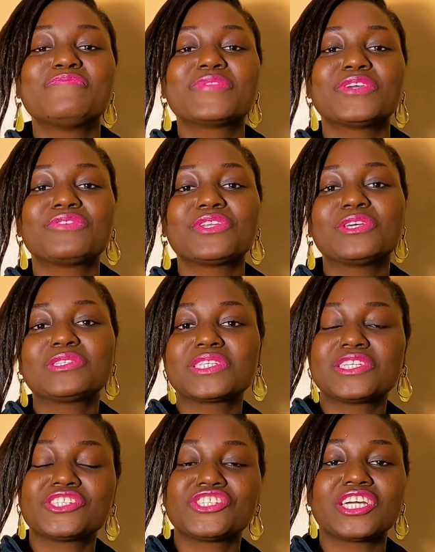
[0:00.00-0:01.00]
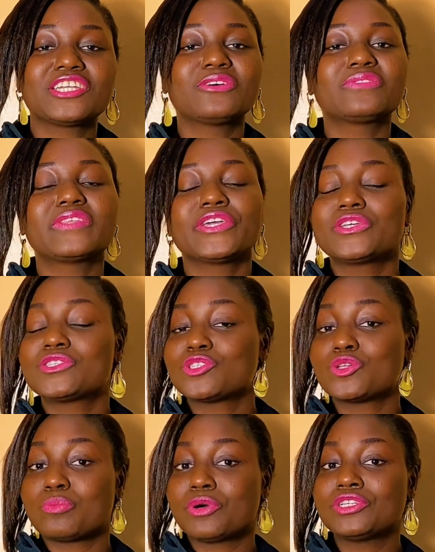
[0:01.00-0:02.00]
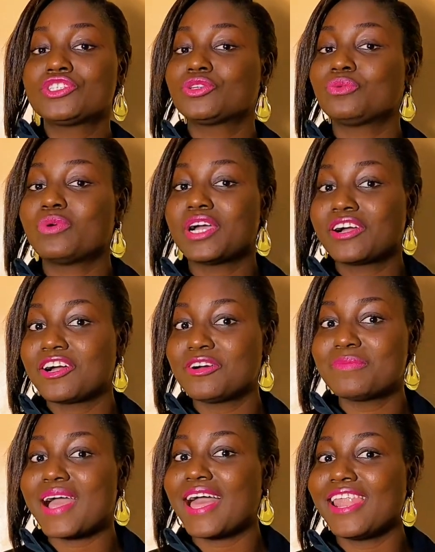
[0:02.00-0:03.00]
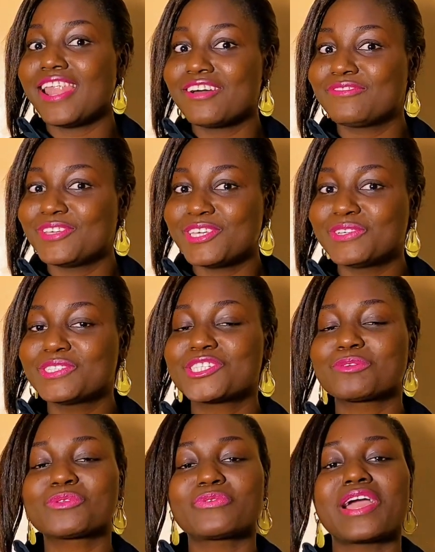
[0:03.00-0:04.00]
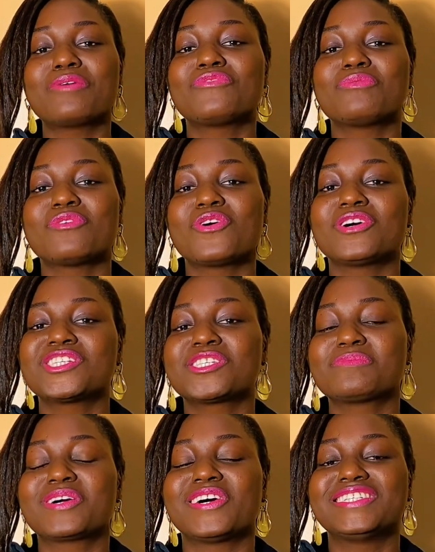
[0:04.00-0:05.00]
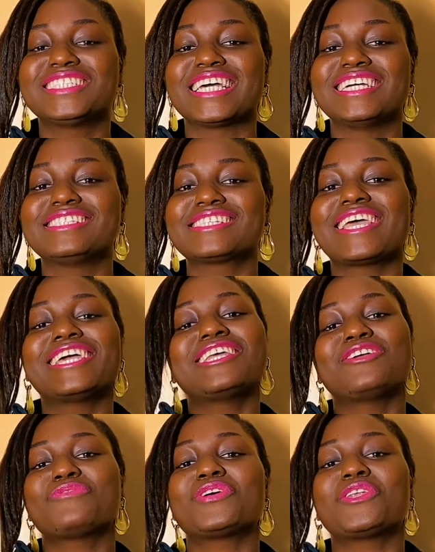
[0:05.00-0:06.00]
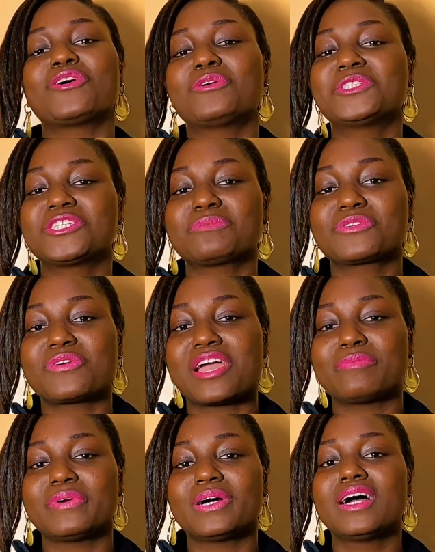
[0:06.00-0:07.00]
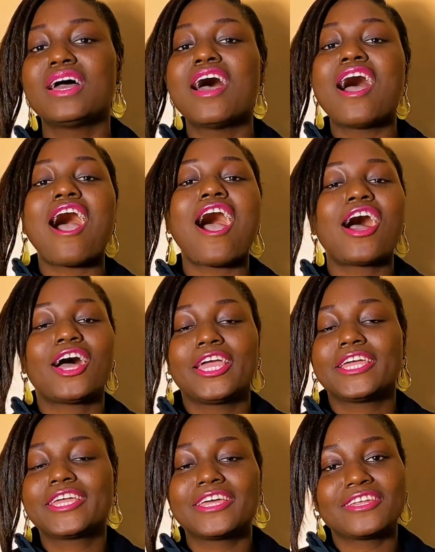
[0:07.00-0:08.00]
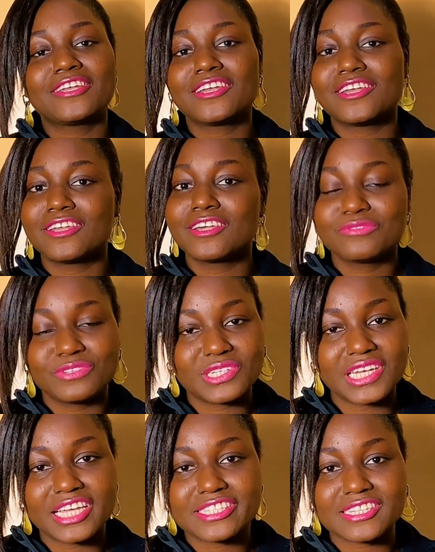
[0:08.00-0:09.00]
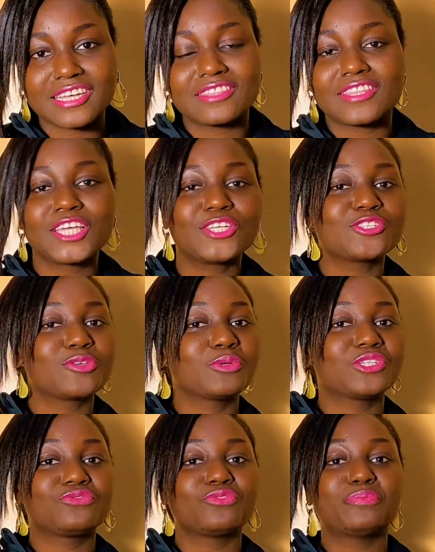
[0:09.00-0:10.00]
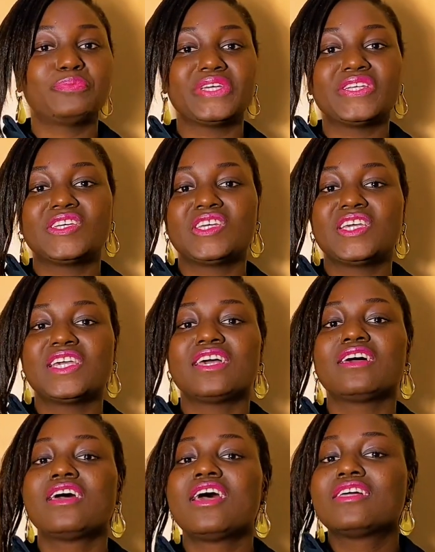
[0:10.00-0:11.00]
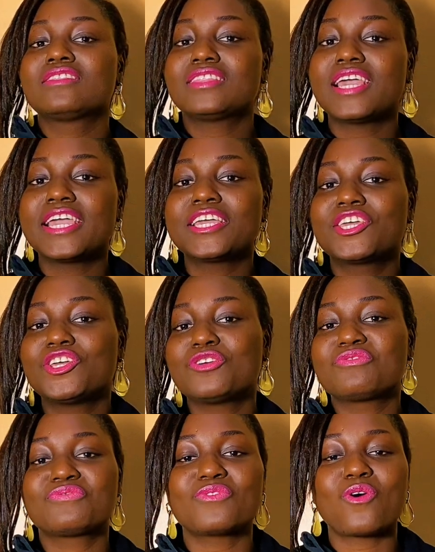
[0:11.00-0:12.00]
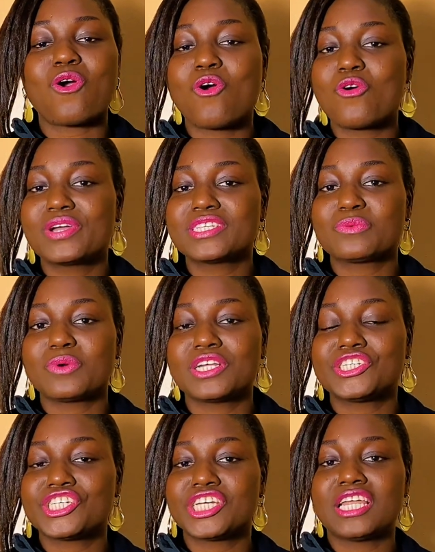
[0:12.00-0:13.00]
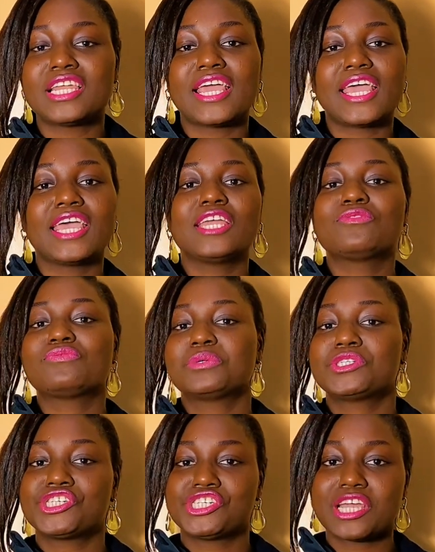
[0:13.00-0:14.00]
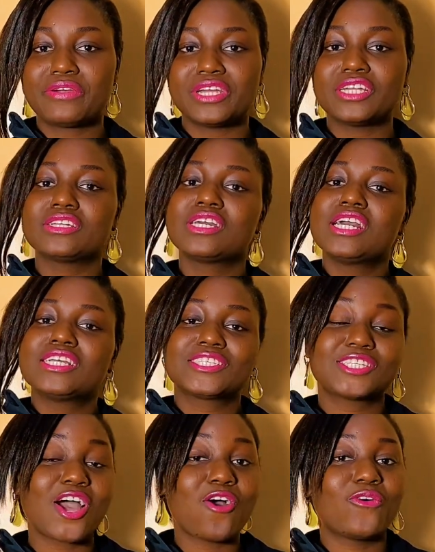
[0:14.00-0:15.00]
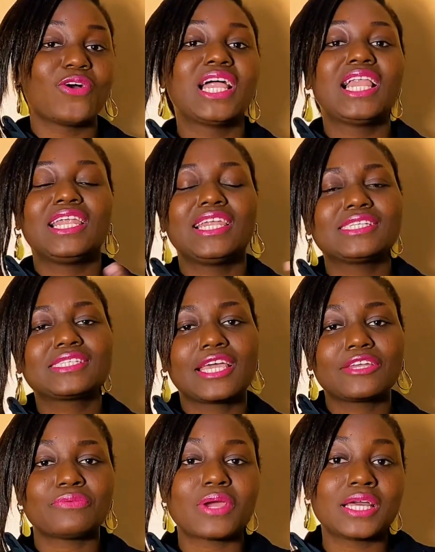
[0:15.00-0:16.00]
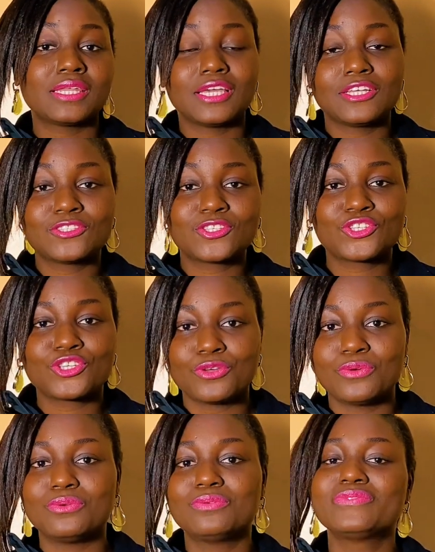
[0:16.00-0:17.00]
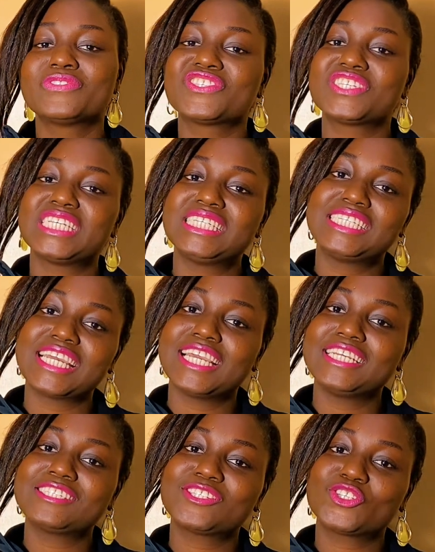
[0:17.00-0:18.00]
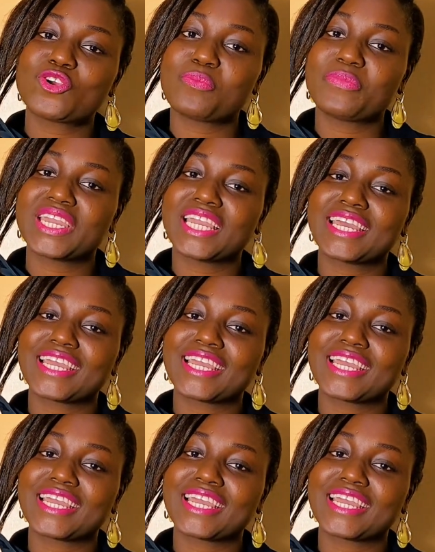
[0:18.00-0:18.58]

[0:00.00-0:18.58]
If you're new to this channel, thank you so much. Welcome. I love you. Subscribe for more awesome content. And if you're an old subscriber, I cannot love you less. Like, thank you so much for being here. Thank you for always watching and for sharing. So let's get right into today's topic.